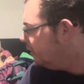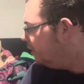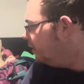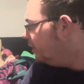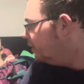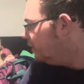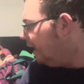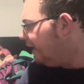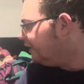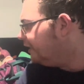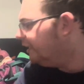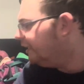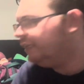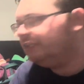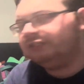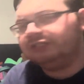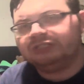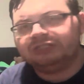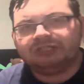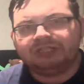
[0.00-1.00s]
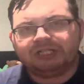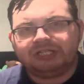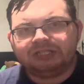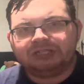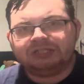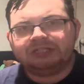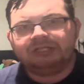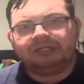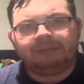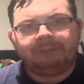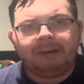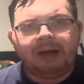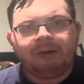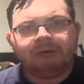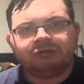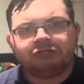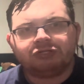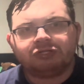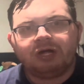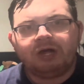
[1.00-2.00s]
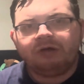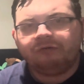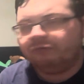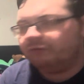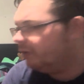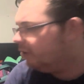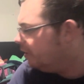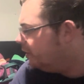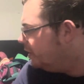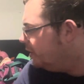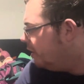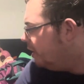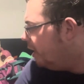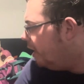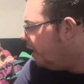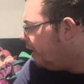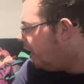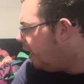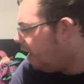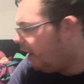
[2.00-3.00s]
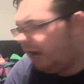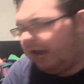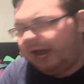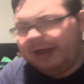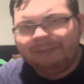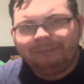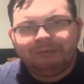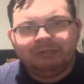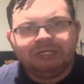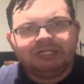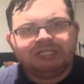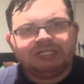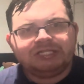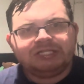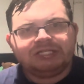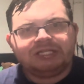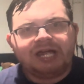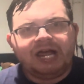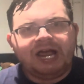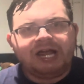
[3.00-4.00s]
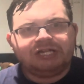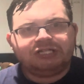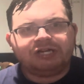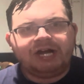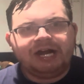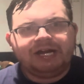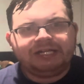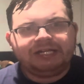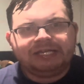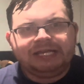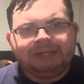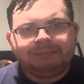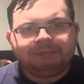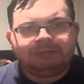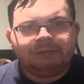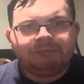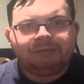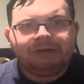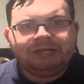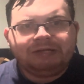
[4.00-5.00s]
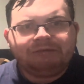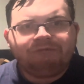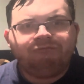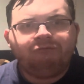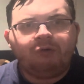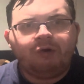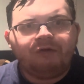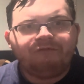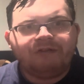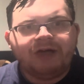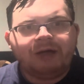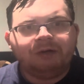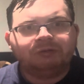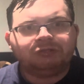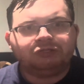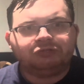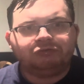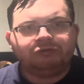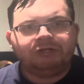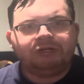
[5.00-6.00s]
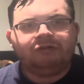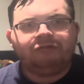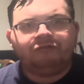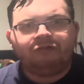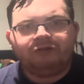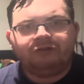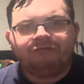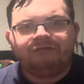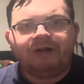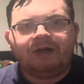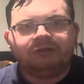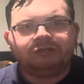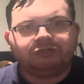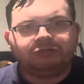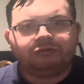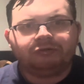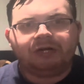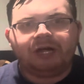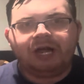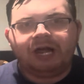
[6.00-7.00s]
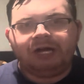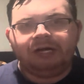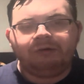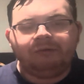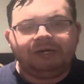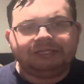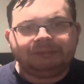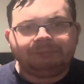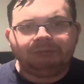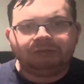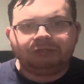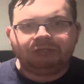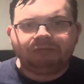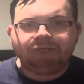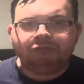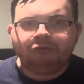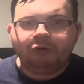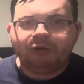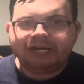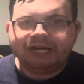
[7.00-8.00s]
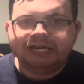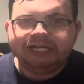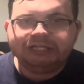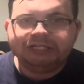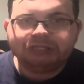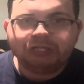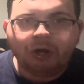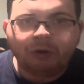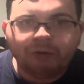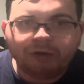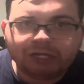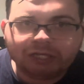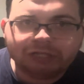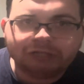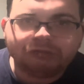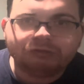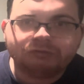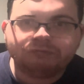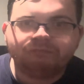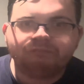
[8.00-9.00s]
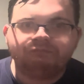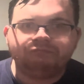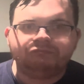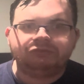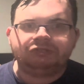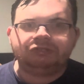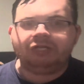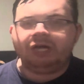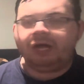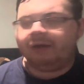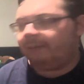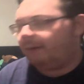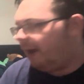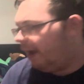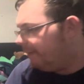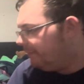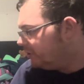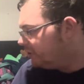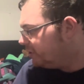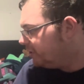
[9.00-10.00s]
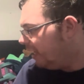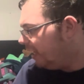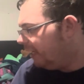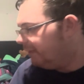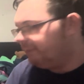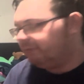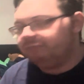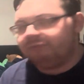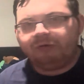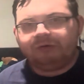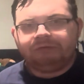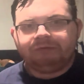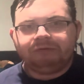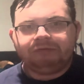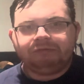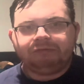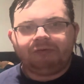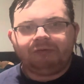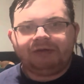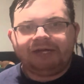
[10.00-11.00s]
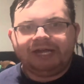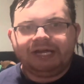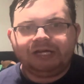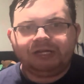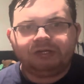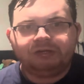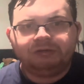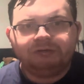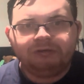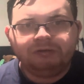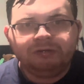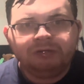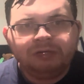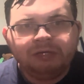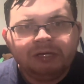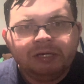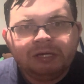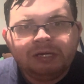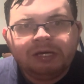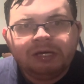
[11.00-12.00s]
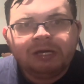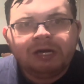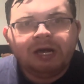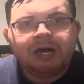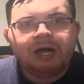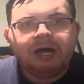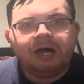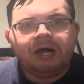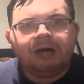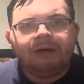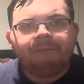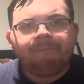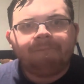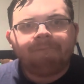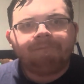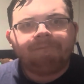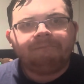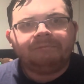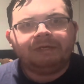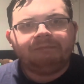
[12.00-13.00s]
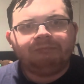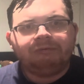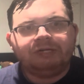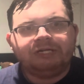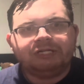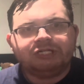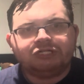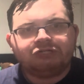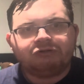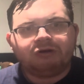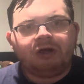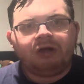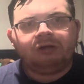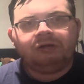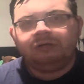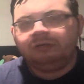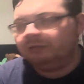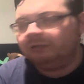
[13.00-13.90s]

lightly, just to get the polish off. Hybrids, I try to keep them like 4,000 grit or 3,000 grit. I don't like to put them to like any dollar, because those hybrids tend to be really angular and pretty strong.